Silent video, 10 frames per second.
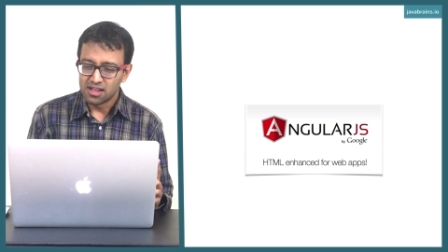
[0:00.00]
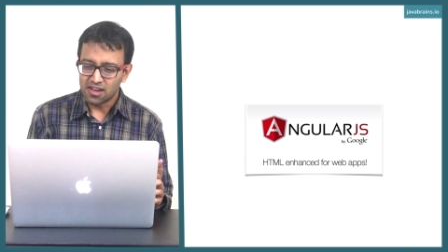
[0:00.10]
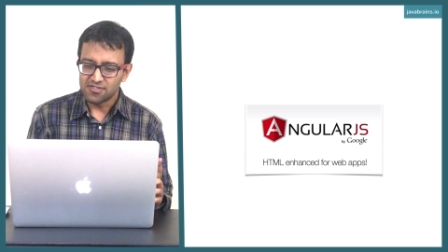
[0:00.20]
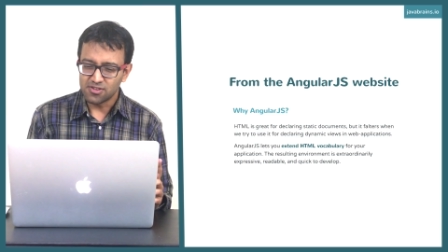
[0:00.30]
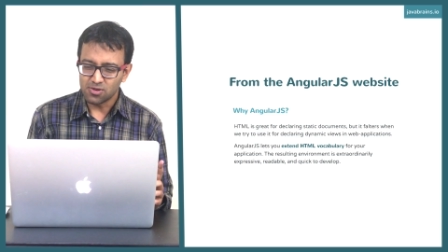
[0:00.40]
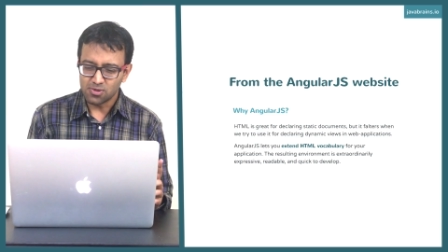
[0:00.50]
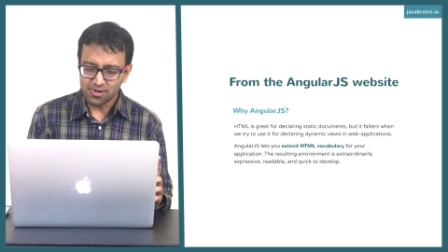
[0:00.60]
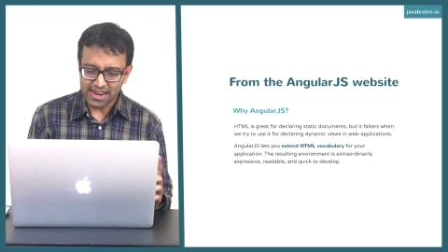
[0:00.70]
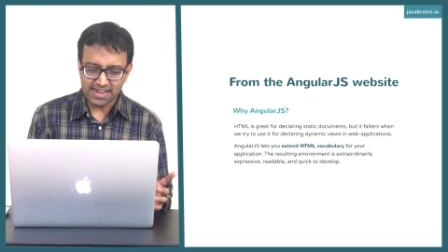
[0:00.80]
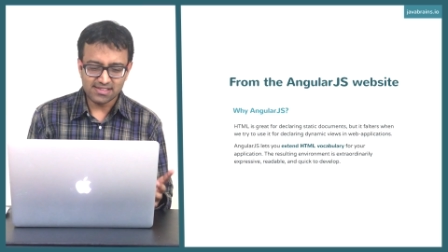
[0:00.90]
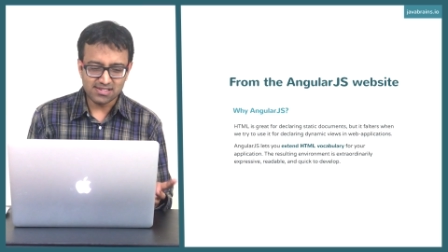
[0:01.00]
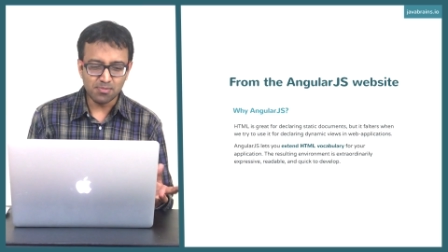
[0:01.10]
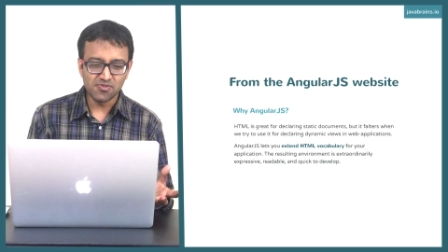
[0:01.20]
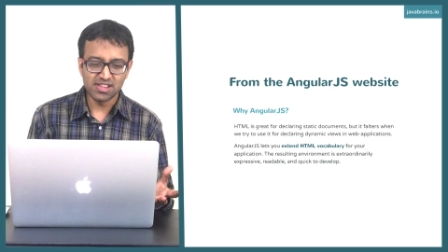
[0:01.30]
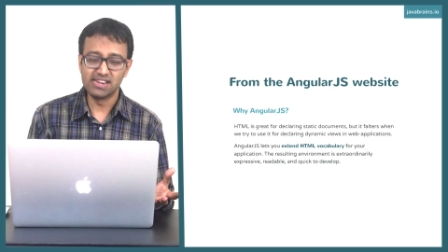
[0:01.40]
Now, if you read some
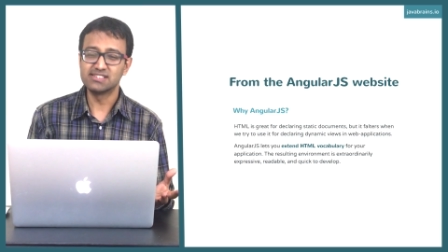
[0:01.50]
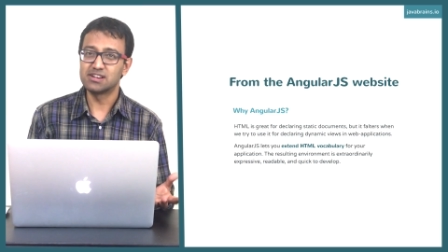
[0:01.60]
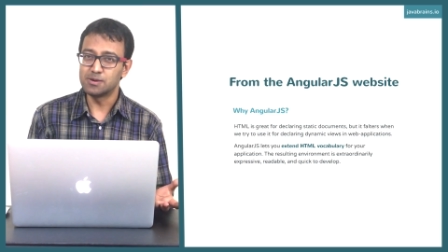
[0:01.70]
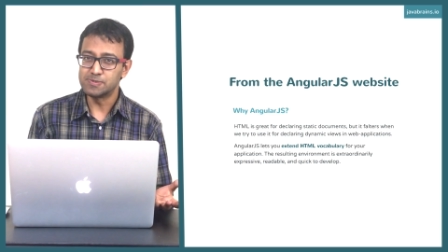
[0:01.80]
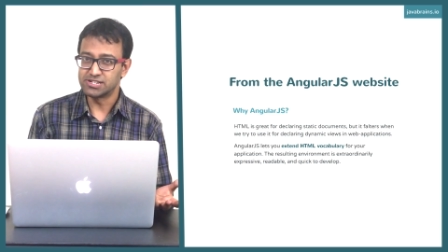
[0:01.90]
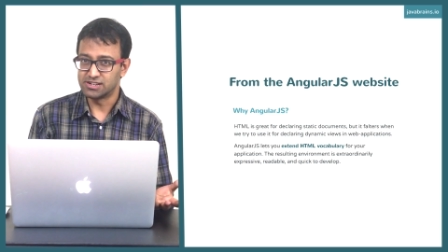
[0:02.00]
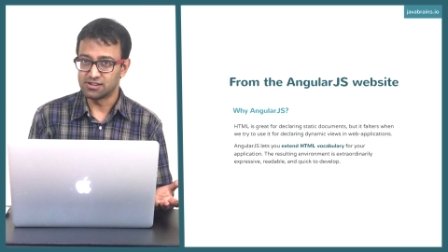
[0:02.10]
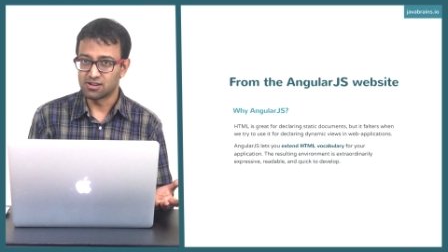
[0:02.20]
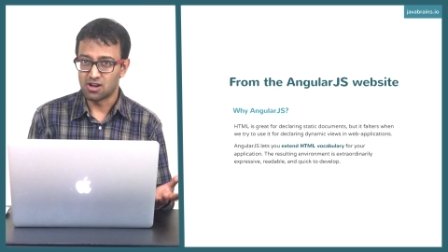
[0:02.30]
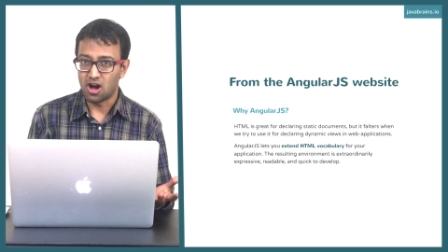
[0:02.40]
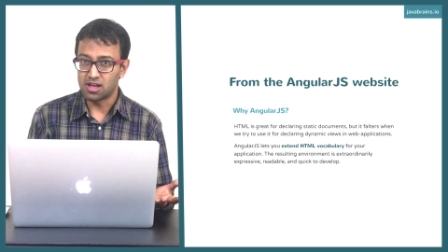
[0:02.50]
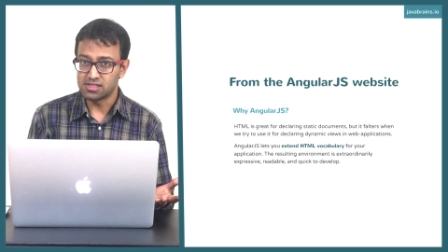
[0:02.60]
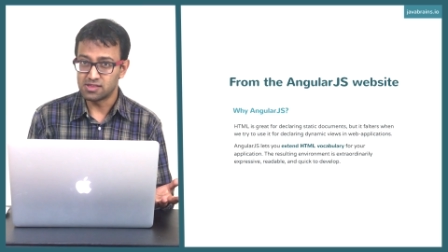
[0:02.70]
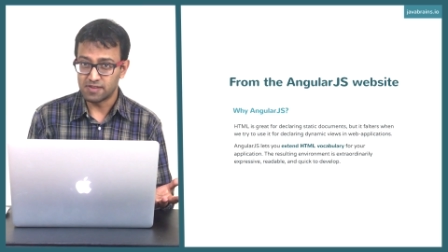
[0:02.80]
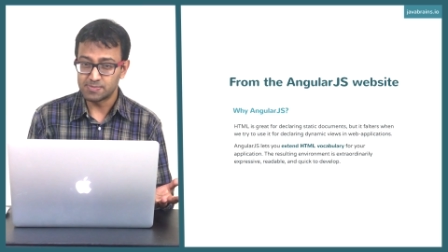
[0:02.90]
of the description
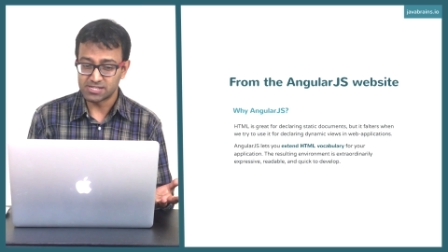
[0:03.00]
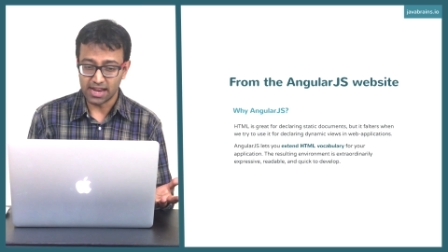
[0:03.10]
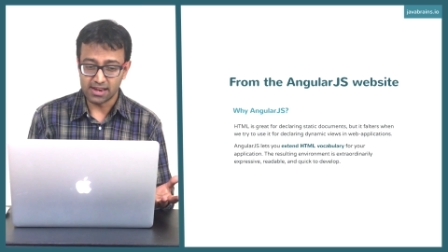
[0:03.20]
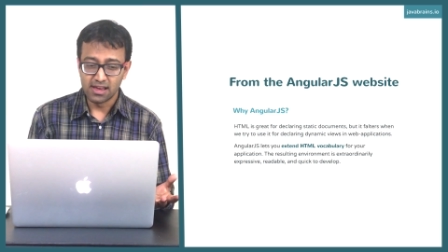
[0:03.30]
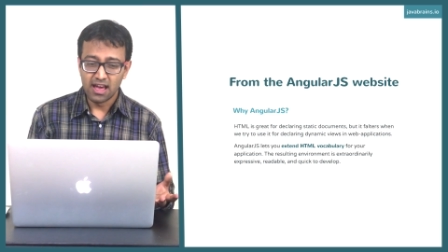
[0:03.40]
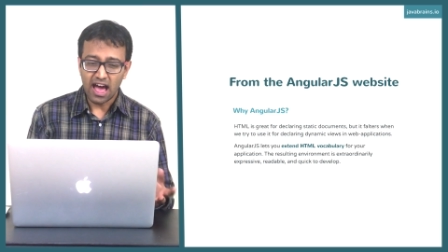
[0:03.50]
on the website,